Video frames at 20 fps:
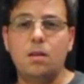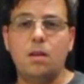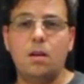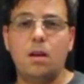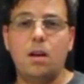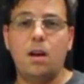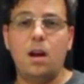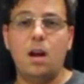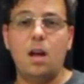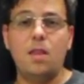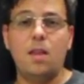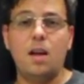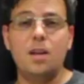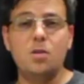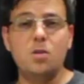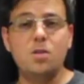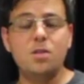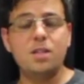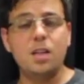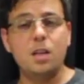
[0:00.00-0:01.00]
and they
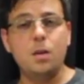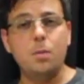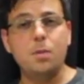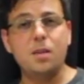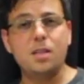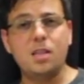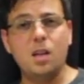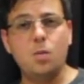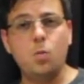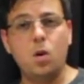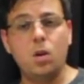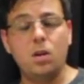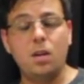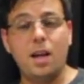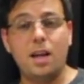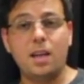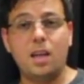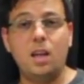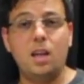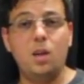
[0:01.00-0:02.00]
do seem to be somewhat
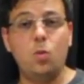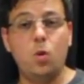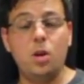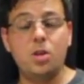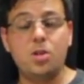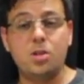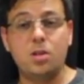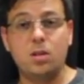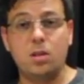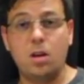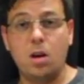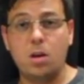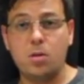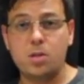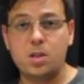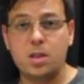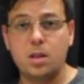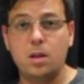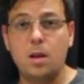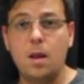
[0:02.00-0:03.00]
lacking in Western
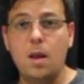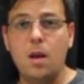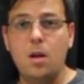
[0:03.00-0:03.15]
culture,